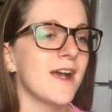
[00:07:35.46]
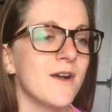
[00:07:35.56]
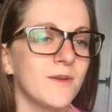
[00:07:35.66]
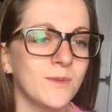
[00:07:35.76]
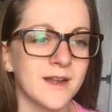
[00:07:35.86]

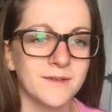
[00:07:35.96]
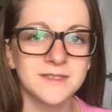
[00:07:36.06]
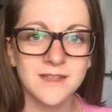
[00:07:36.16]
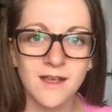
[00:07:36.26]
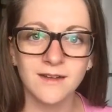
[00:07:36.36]
how when I
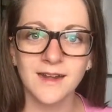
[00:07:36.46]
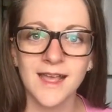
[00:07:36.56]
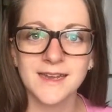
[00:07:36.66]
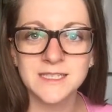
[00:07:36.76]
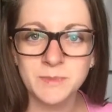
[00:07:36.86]
was young, I
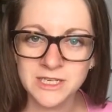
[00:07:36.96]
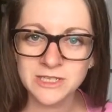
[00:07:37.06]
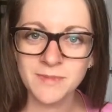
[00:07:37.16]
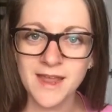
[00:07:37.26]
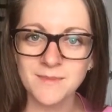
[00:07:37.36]
had a
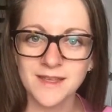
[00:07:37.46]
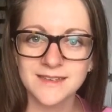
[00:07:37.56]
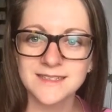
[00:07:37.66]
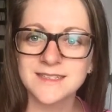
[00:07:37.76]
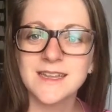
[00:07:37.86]
speech
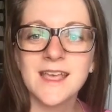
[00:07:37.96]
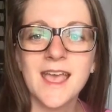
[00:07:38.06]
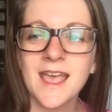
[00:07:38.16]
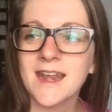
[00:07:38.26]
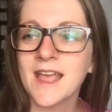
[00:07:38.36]
impediment,
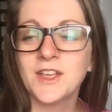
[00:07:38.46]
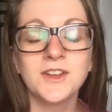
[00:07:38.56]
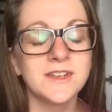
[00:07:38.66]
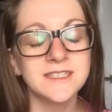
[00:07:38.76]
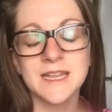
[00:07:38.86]
and I
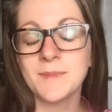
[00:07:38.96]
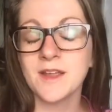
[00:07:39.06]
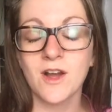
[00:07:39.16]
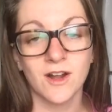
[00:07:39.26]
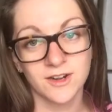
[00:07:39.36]
couldn't say
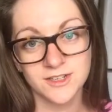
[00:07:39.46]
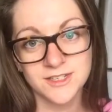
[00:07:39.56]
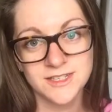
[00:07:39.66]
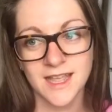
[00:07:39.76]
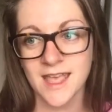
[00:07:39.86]
my
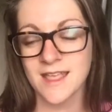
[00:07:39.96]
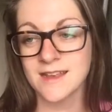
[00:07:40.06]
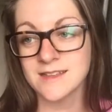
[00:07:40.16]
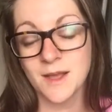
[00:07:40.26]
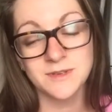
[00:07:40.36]
R's,
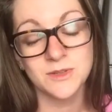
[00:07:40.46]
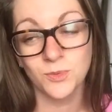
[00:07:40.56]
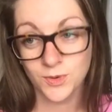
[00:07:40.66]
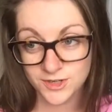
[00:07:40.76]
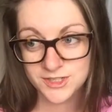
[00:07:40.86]
and that was the
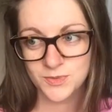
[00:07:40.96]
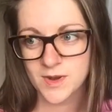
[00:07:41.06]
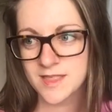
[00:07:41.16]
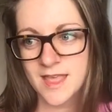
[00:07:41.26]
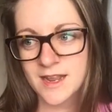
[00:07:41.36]
worst
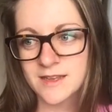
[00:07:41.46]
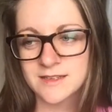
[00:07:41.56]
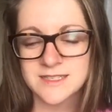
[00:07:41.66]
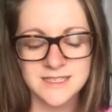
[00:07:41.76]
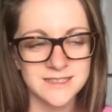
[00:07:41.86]
one that
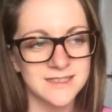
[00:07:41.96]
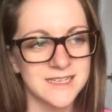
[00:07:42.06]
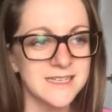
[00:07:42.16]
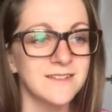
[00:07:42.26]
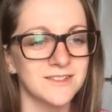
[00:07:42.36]

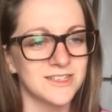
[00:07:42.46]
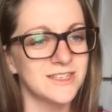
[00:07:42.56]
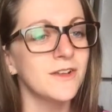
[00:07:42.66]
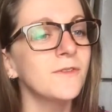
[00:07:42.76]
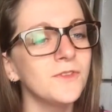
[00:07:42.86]
there's
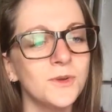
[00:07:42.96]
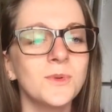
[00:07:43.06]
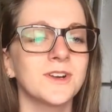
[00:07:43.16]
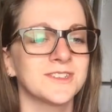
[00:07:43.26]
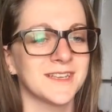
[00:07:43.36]
still a
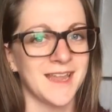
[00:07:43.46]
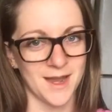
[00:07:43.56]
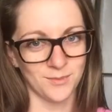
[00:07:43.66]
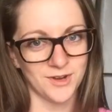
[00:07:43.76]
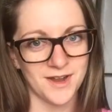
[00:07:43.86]
few words I
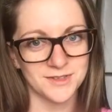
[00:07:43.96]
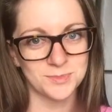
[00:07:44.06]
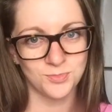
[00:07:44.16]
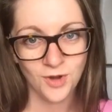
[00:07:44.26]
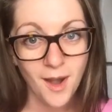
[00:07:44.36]
can't
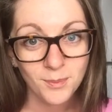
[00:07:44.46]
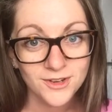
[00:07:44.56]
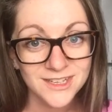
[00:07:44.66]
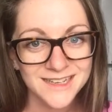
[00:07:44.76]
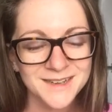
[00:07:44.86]
pronounce
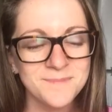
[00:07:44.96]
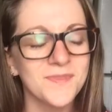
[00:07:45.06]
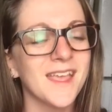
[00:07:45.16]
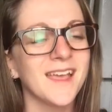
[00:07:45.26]
properly.